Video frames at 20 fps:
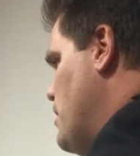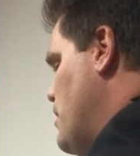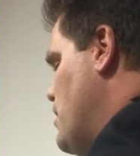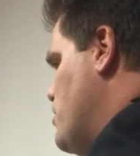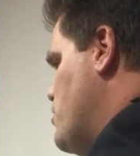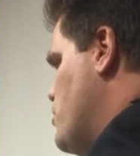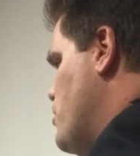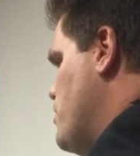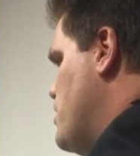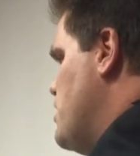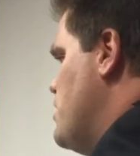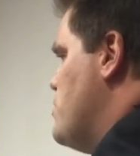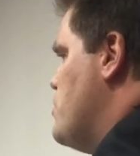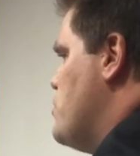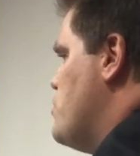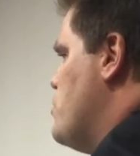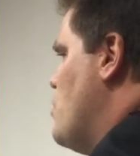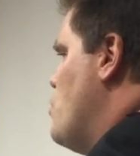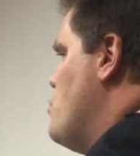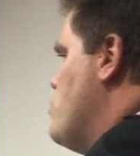And so these are
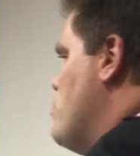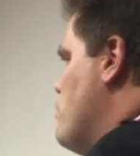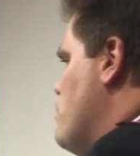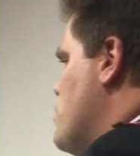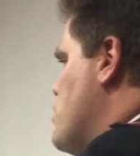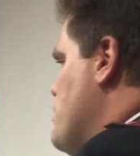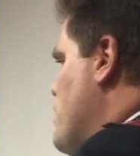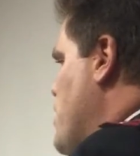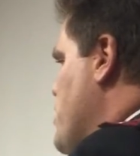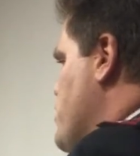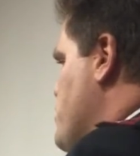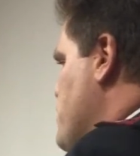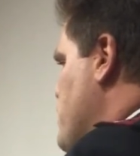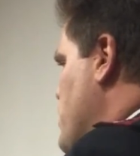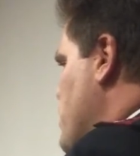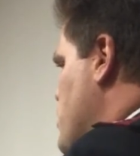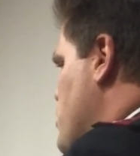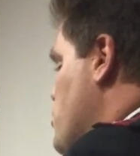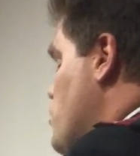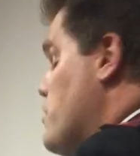social
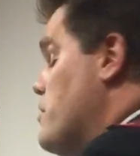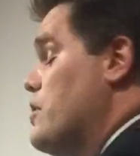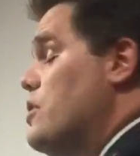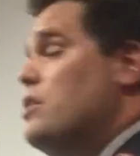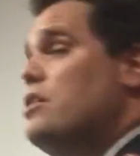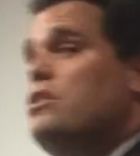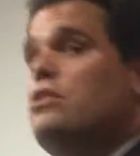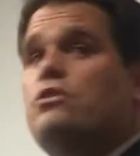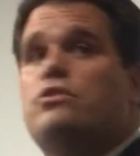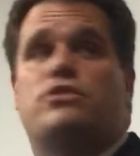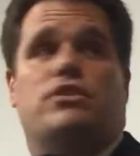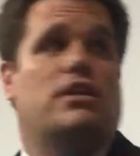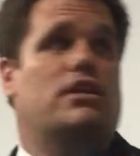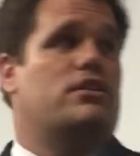responsibilities. So the good news